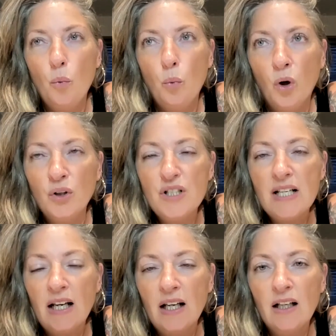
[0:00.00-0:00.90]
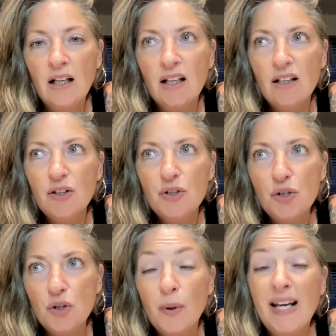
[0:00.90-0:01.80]
wanting
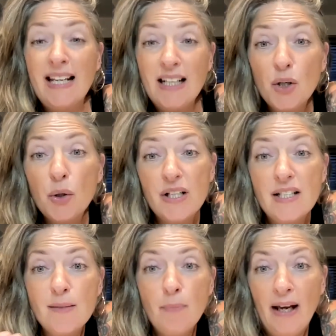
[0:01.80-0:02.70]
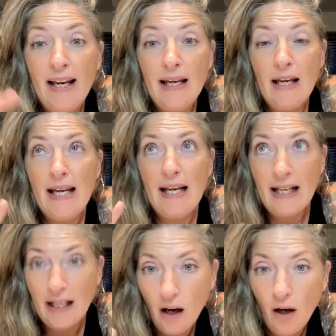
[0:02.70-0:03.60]
to increase my
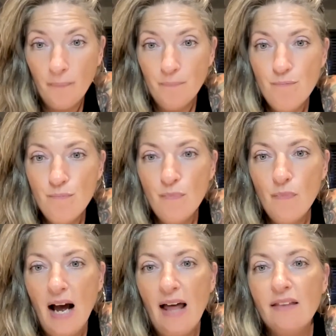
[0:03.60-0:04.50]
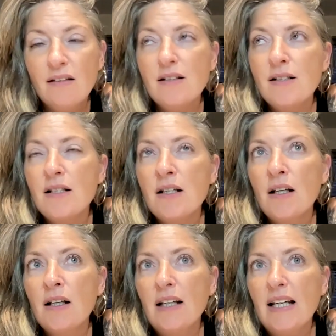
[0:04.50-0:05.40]
income and
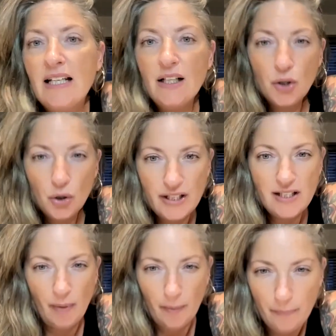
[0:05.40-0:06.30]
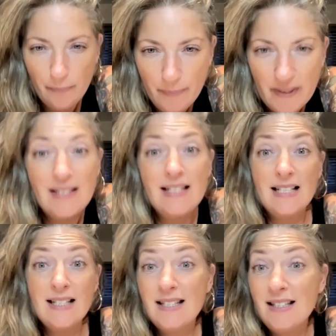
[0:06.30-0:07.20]
increase my
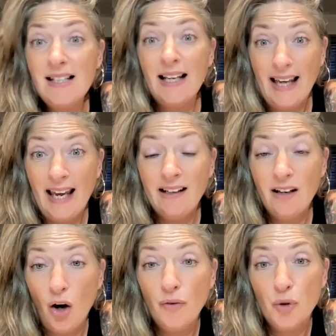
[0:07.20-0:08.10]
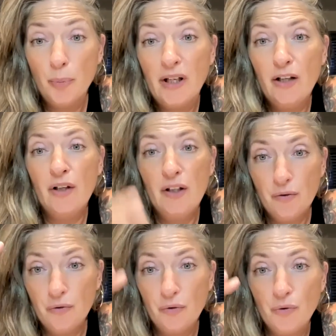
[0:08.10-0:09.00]
business again after a period
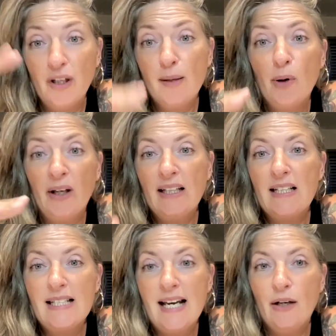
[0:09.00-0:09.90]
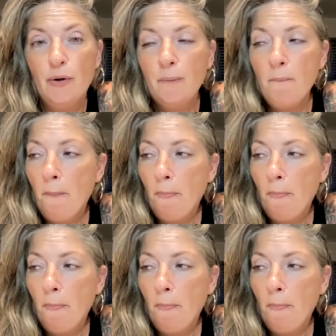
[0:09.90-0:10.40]
of really bringing it down,